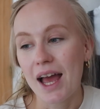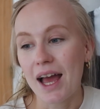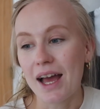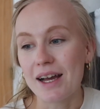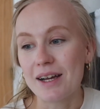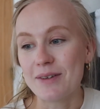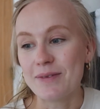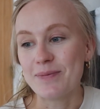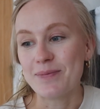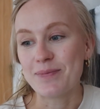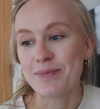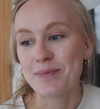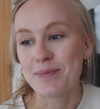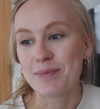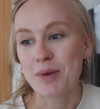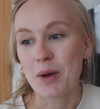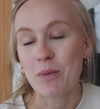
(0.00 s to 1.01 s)

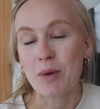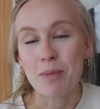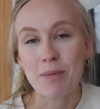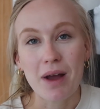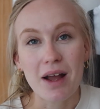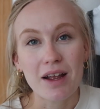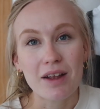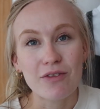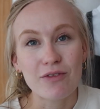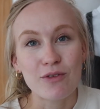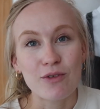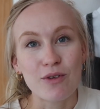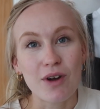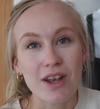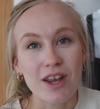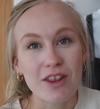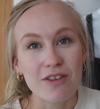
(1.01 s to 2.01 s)
but we're back
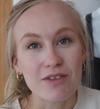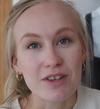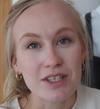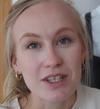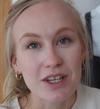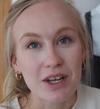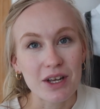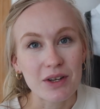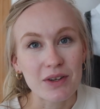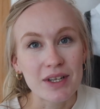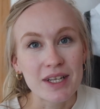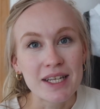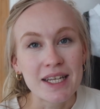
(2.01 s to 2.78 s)
for another video.